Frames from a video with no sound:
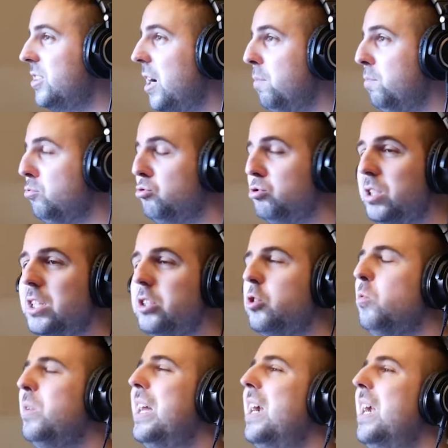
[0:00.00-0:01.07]
are boosted,
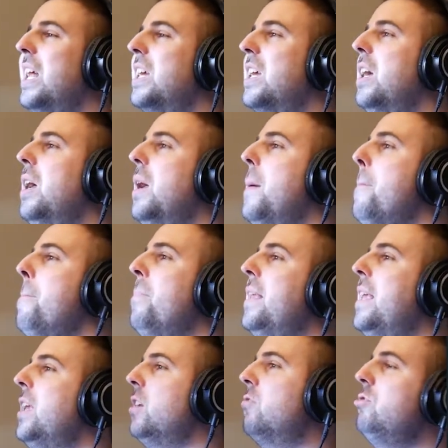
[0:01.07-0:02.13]
so they are like
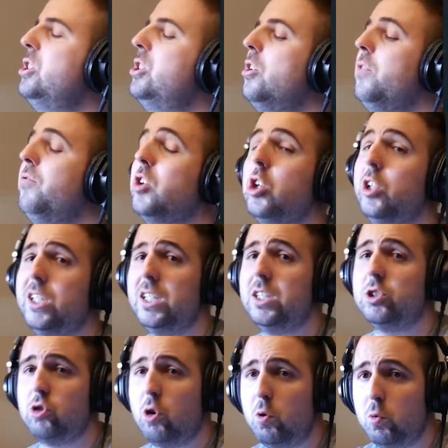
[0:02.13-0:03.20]
increase the difficulty,
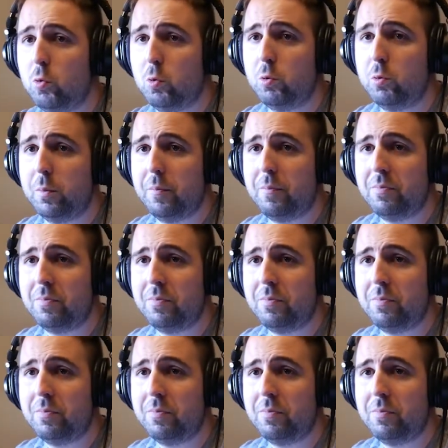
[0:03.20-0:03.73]
so